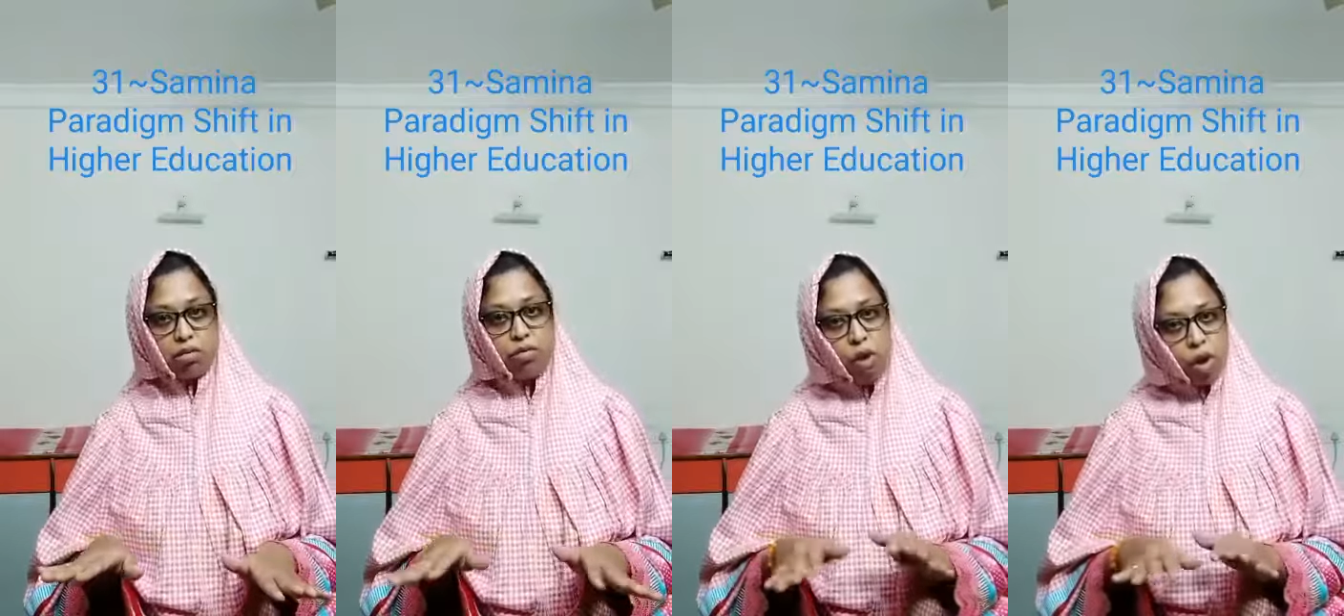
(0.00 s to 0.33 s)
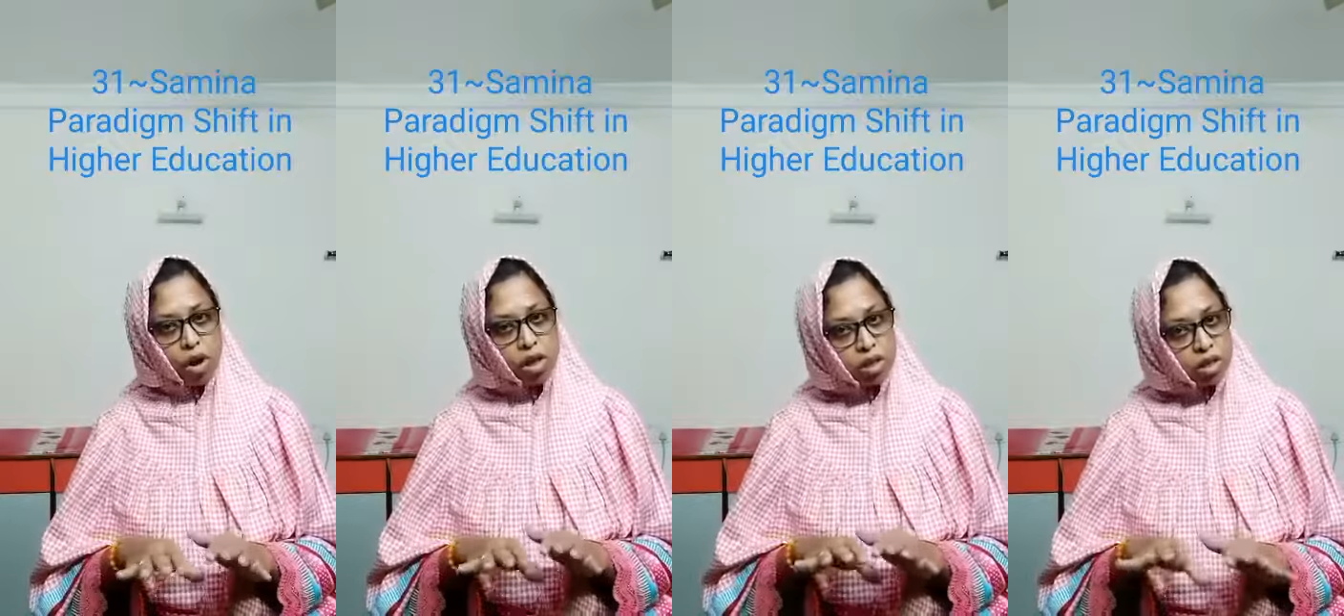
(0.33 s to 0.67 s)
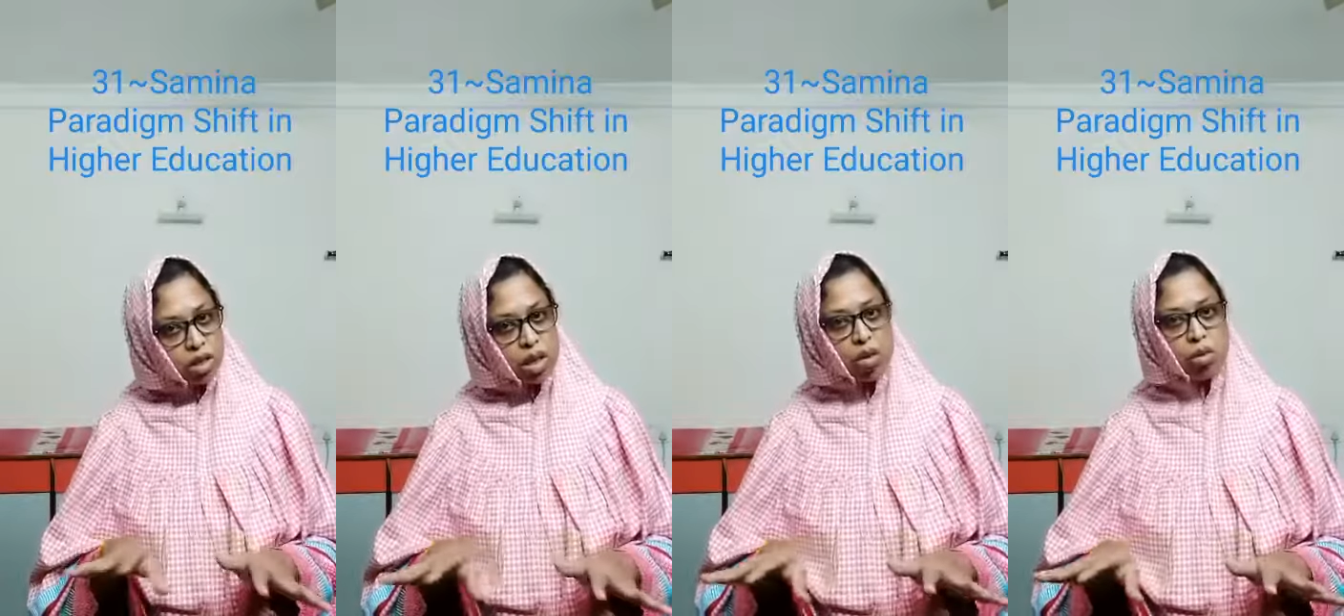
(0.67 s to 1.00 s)
for all the
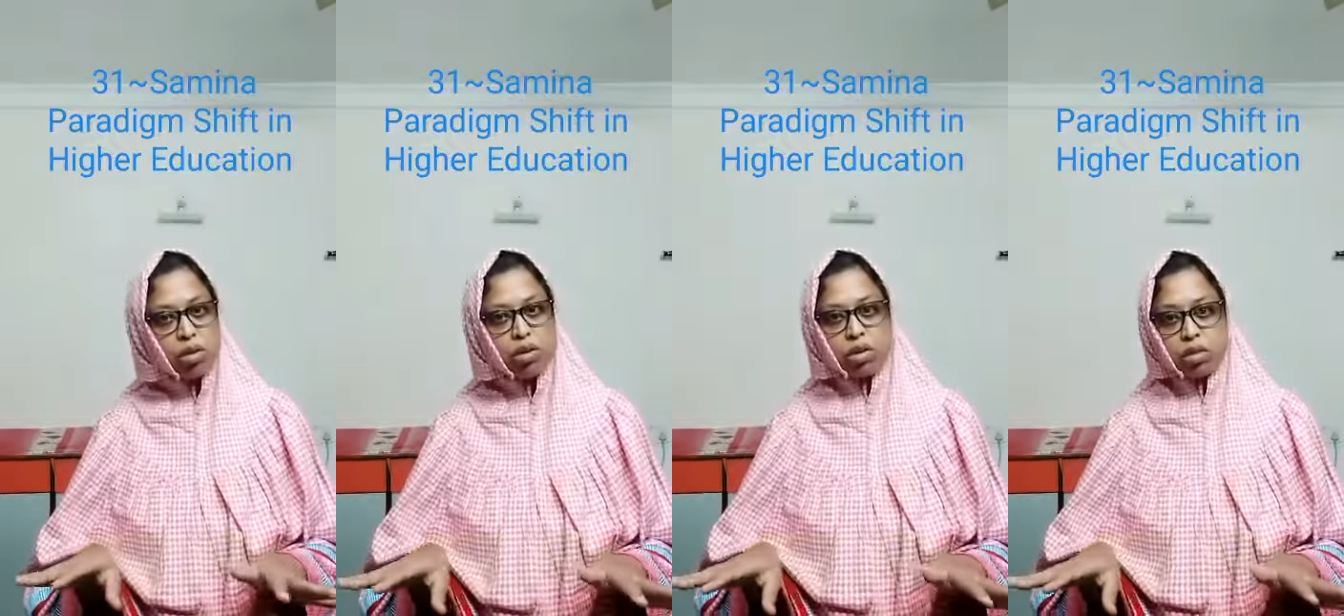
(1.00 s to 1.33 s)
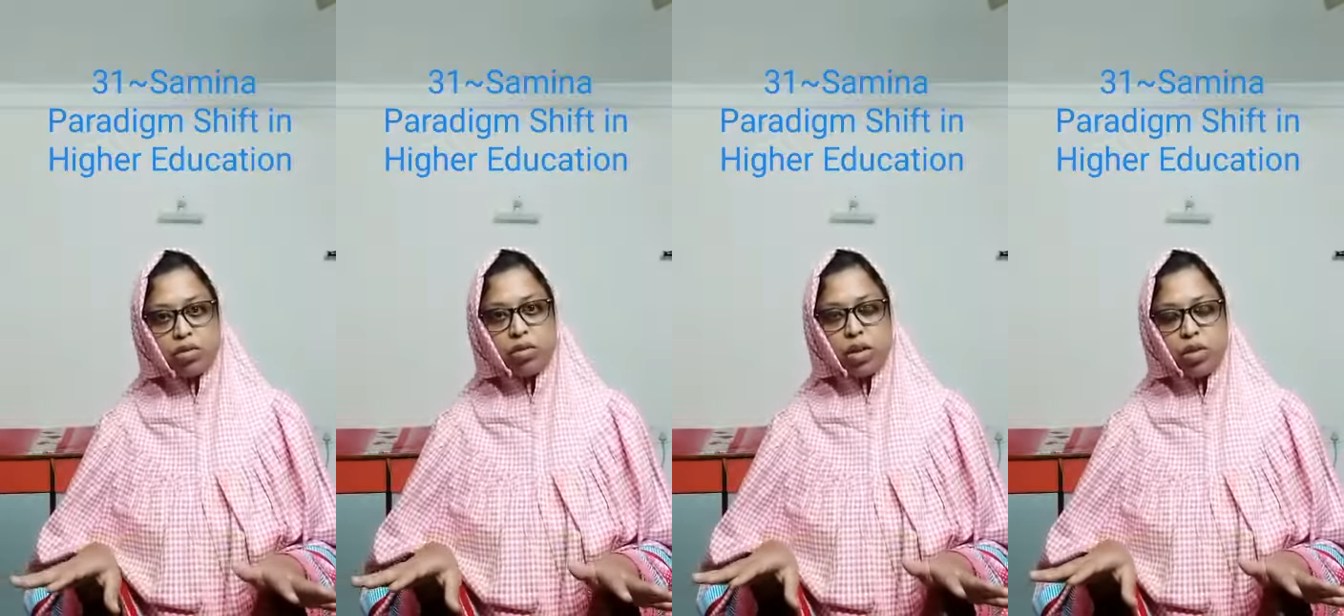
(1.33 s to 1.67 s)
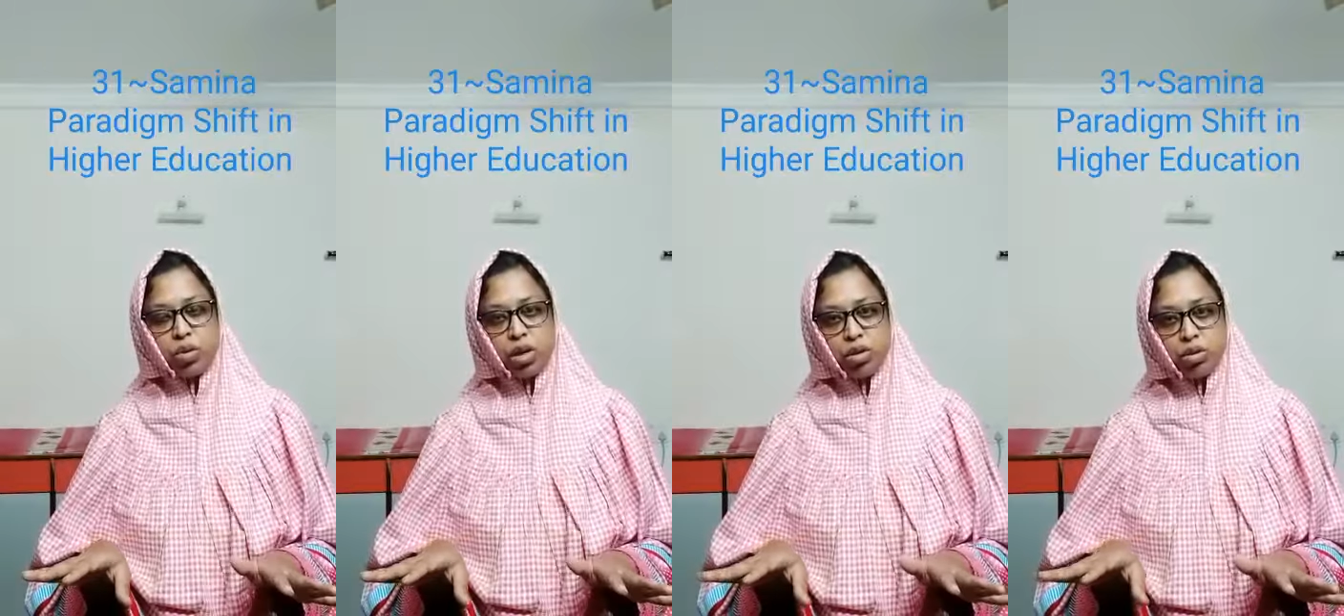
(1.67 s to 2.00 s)
stakeholders of the
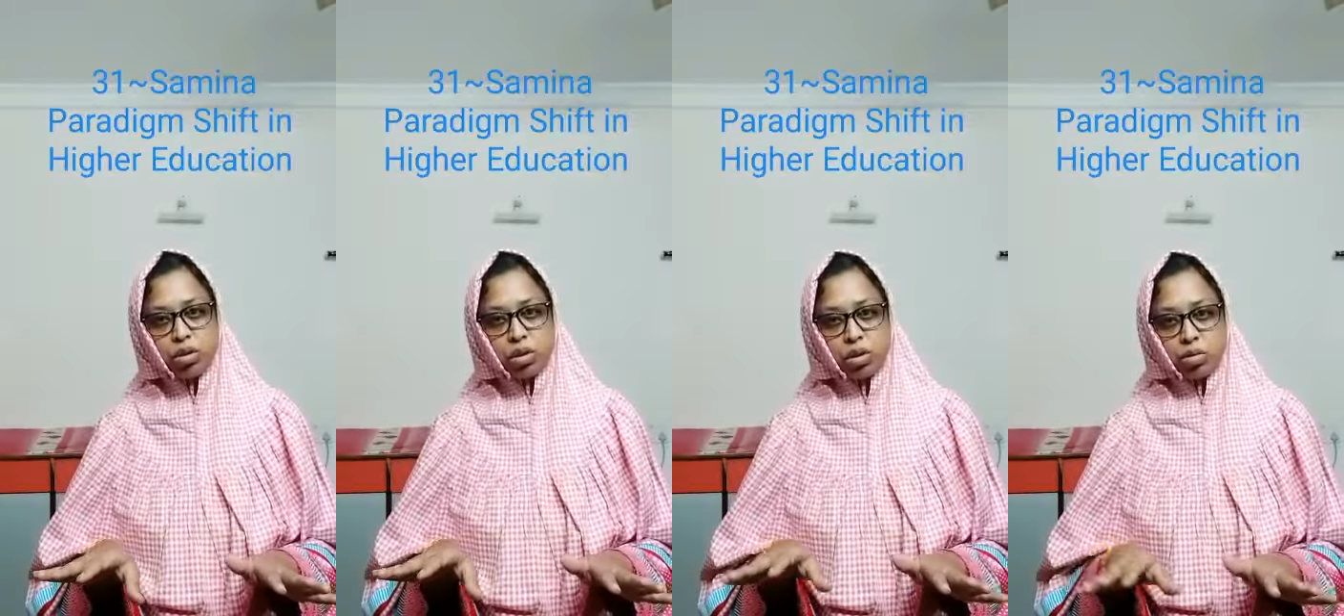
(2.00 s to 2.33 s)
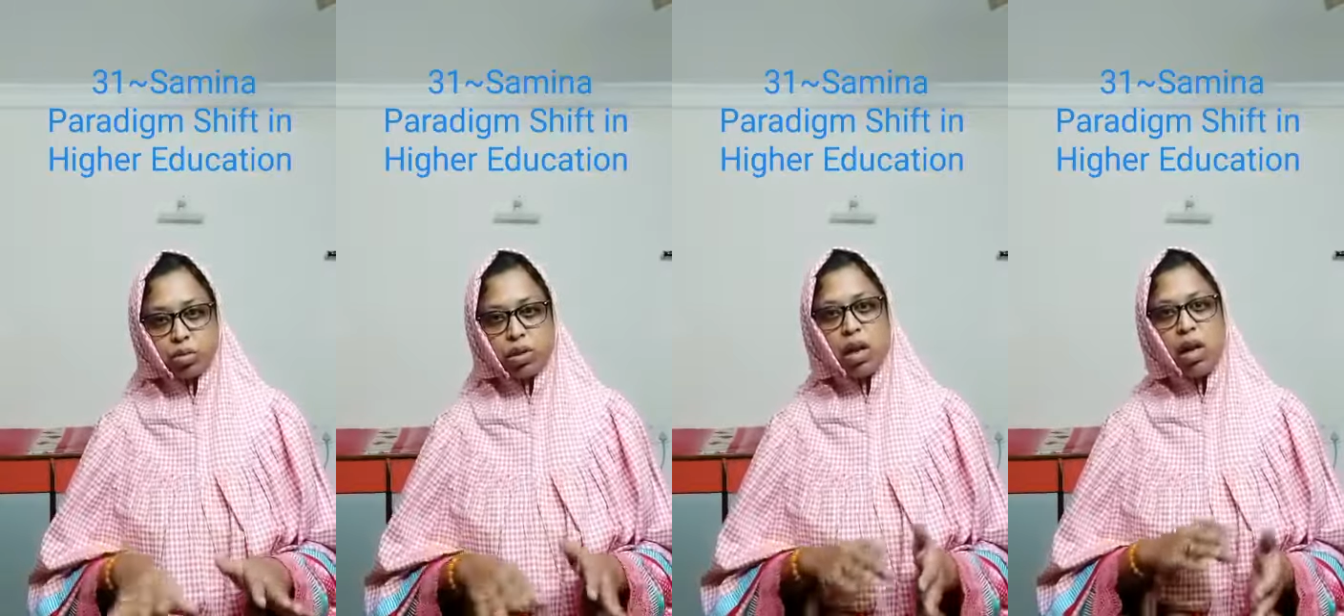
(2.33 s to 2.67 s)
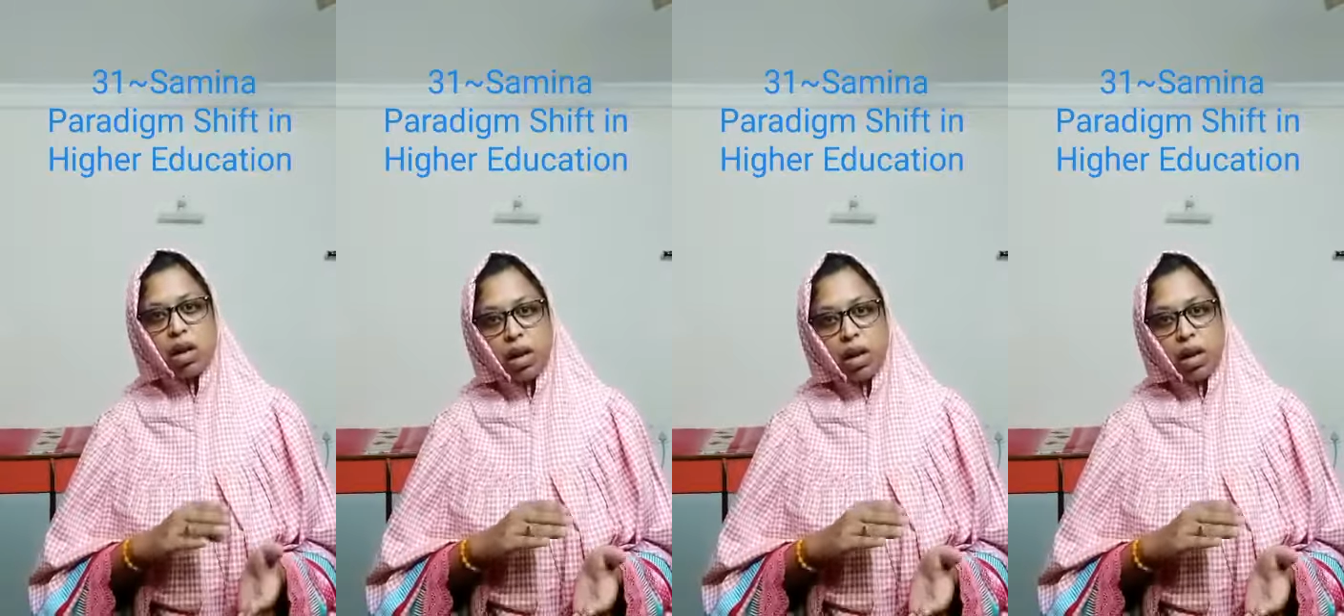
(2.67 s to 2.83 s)
education systems,